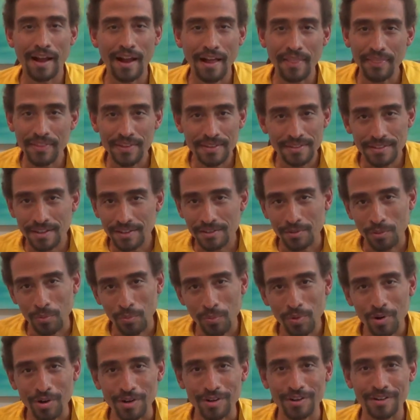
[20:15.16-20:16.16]
And this
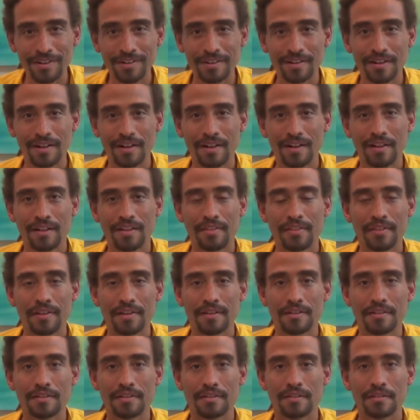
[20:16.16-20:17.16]
doesn't work.
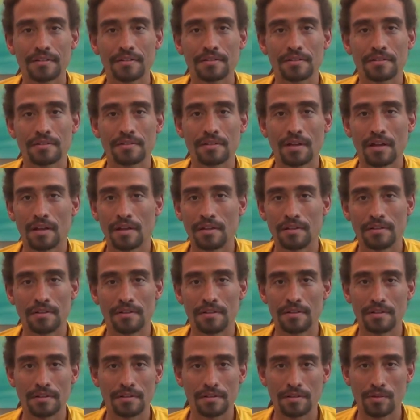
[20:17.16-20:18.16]

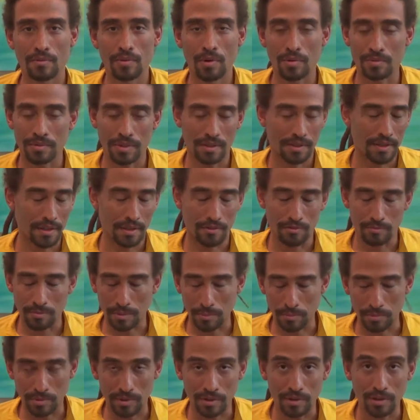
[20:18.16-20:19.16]
This quote, I can't
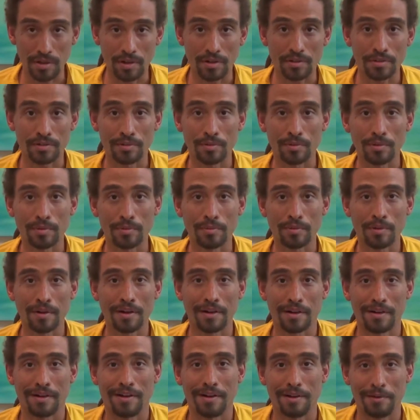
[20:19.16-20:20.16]
remember it all, so
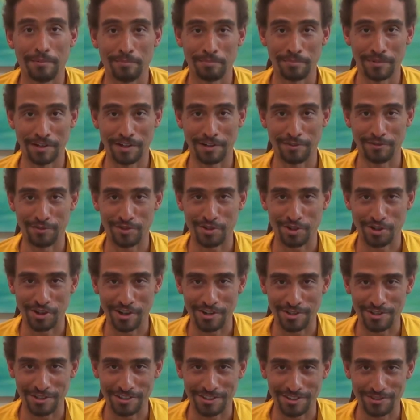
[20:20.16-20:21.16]
I'm sure I
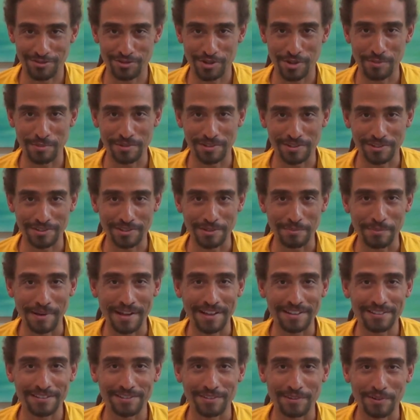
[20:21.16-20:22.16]
should attribute it to
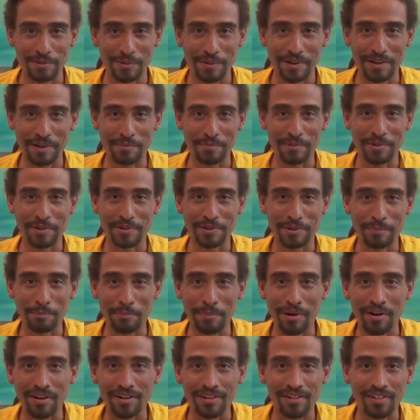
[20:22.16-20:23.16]
Master the way I'm going to
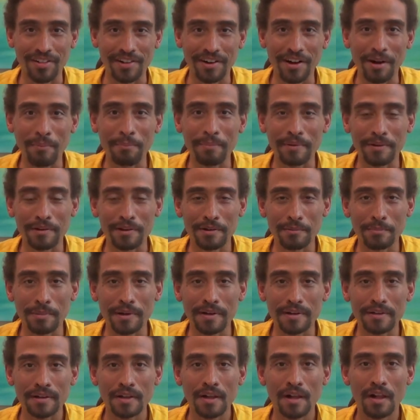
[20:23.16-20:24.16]
bungle it up here,
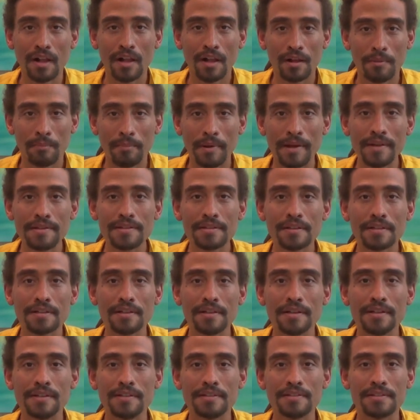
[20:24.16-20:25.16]
but
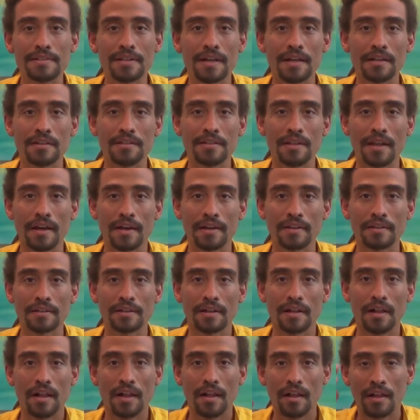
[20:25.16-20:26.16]
basically he said that
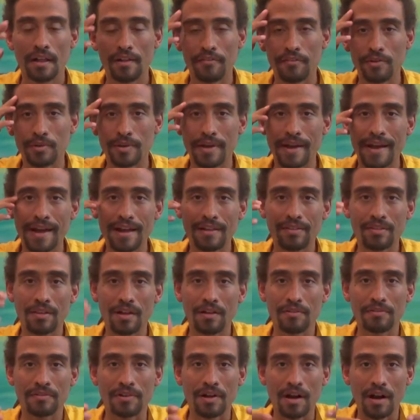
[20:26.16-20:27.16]
if you can't
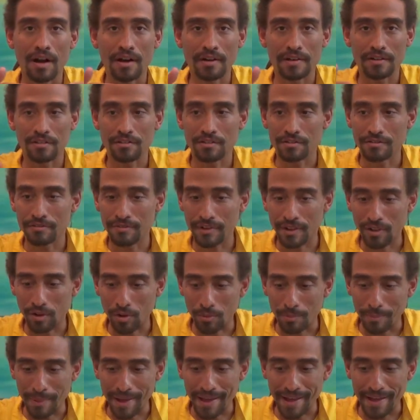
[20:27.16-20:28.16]
love God in your
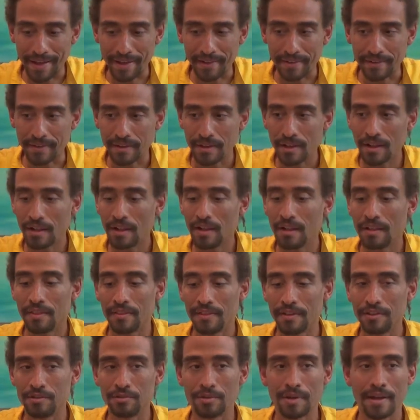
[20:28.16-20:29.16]
fellow man,
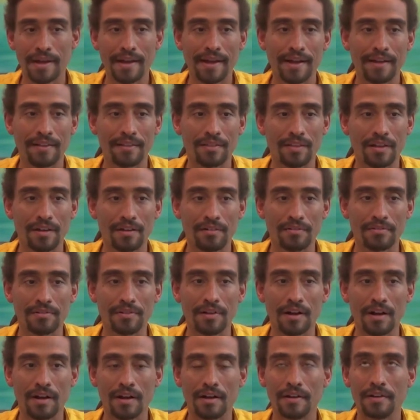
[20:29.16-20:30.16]
then you can't love
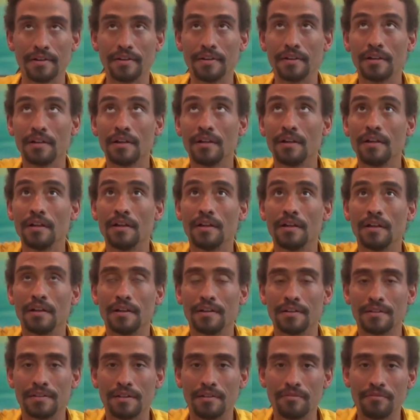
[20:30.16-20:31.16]
God in
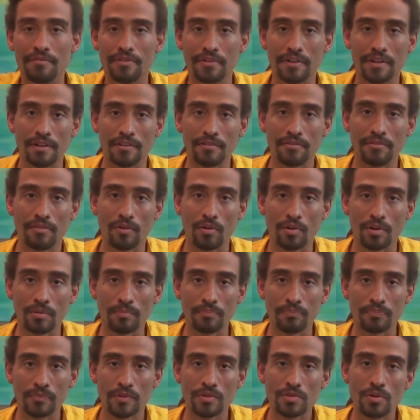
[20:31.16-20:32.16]
his infinite
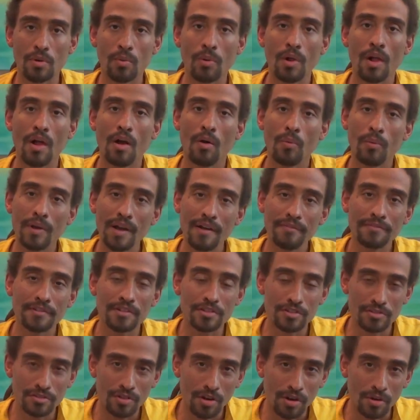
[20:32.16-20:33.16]
form. So we have to
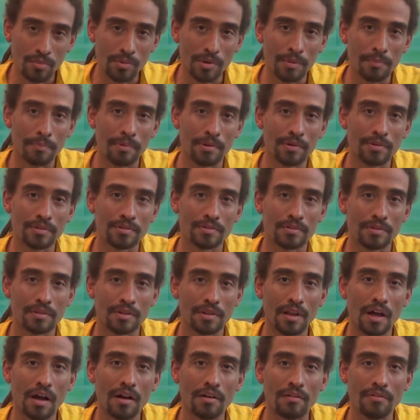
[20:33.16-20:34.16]
start with personal
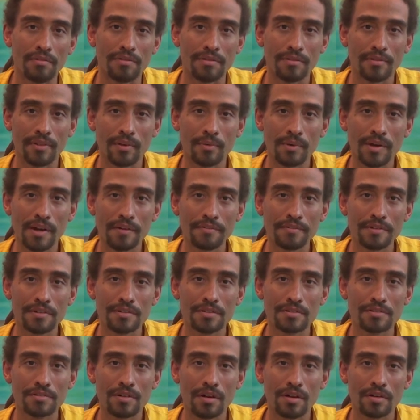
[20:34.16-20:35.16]
love, that we have to
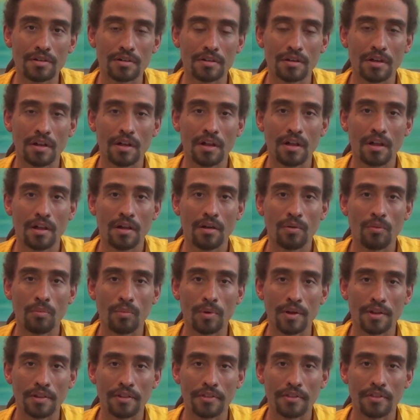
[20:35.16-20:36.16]
start
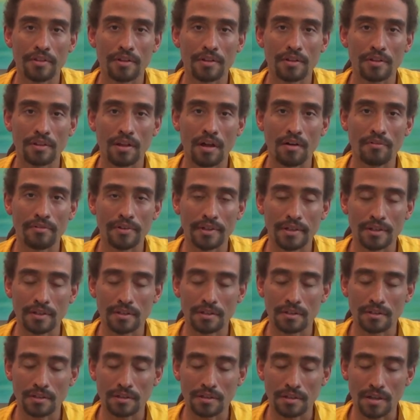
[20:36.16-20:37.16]
with
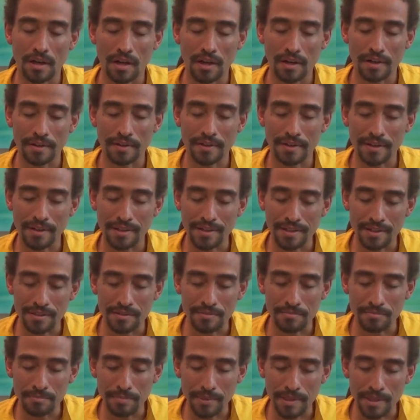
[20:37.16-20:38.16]
loving God in
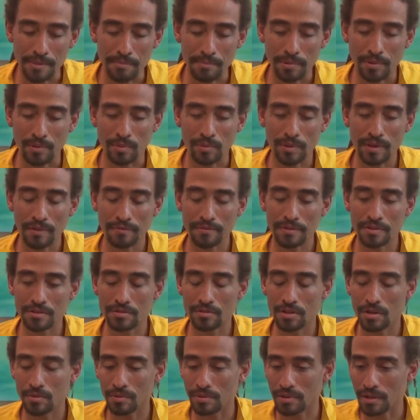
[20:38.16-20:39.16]
people. We have to
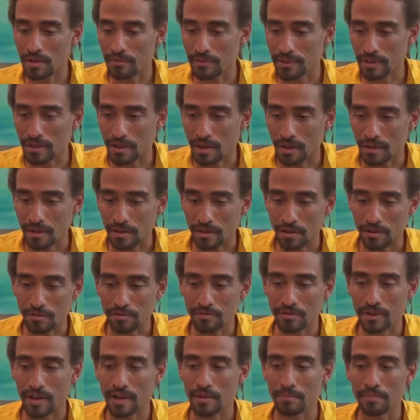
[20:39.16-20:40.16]
start with loving God in our
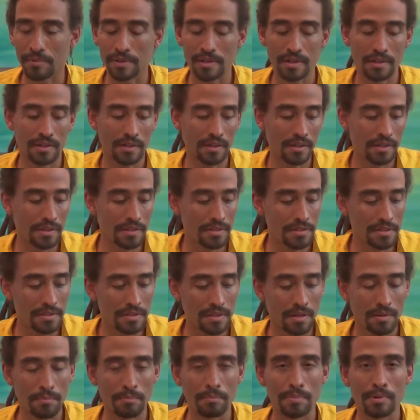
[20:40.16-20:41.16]
family and in
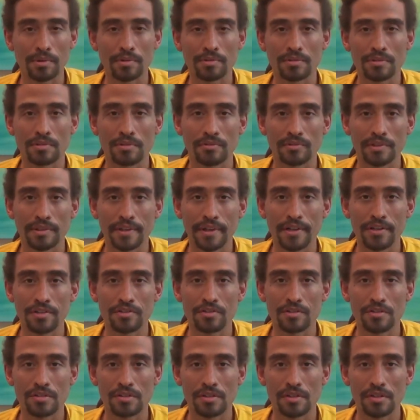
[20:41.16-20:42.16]
some personal
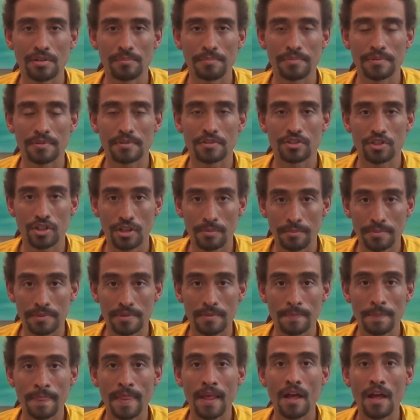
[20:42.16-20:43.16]
relationships.